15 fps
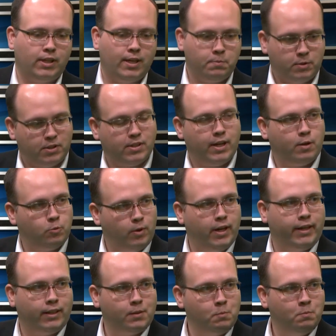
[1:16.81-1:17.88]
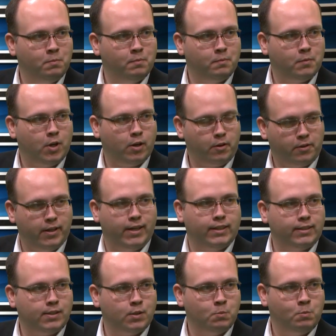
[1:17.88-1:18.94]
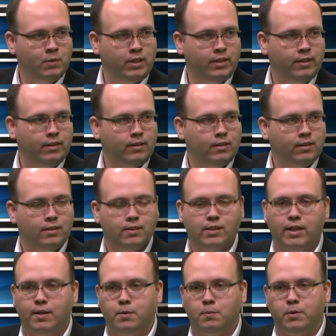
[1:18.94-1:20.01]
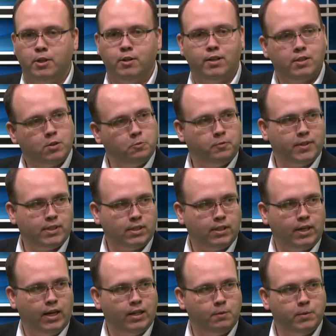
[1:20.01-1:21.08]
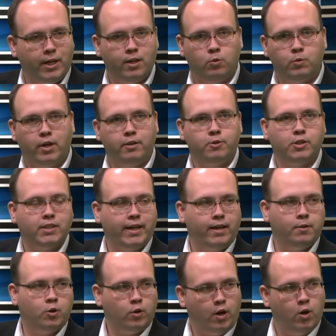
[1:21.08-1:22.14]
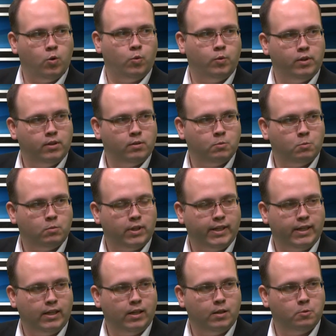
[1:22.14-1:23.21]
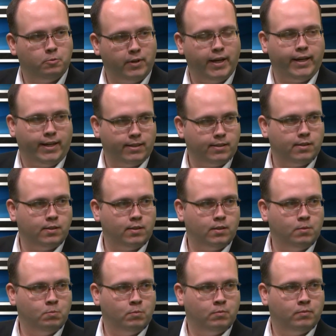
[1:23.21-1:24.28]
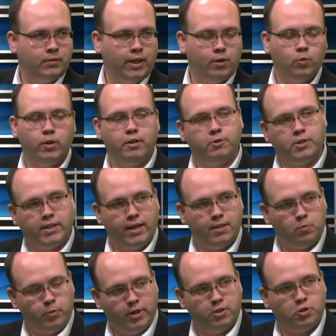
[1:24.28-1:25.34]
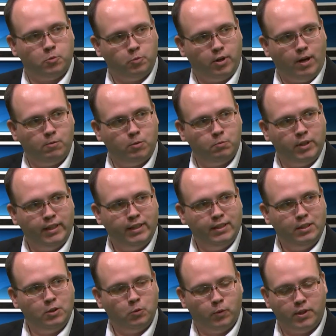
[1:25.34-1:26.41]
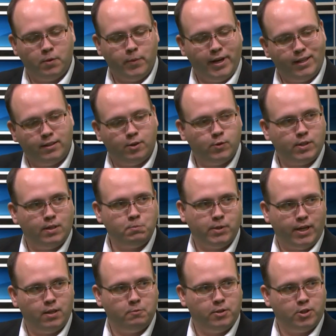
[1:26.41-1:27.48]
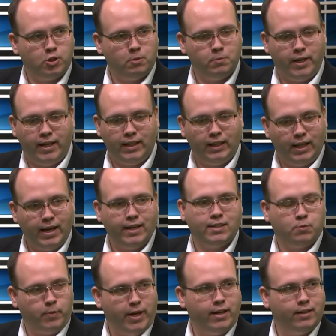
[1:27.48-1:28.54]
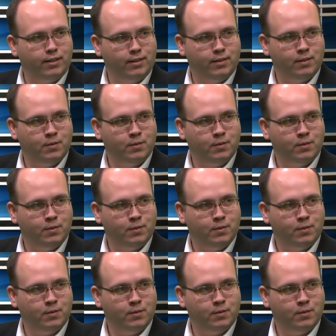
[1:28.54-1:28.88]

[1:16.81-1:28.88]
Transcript: keep the state running are thugs, say that they're unsophisticated, they don't understand their own finances, they don't understand the pension problem, when the man goes on television and lies about it?